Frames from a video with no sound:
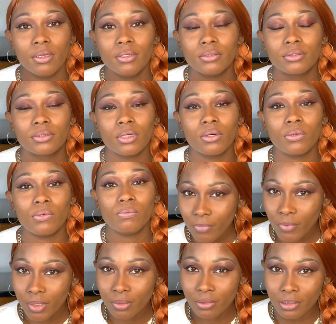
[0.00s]
So
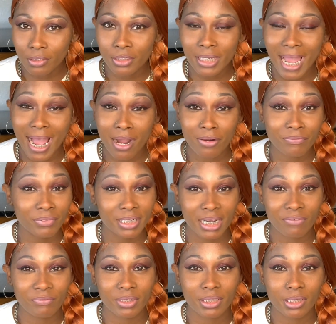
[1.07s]
look out for that
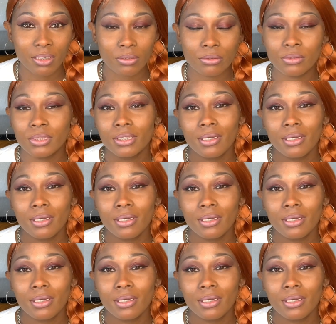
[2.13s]
video.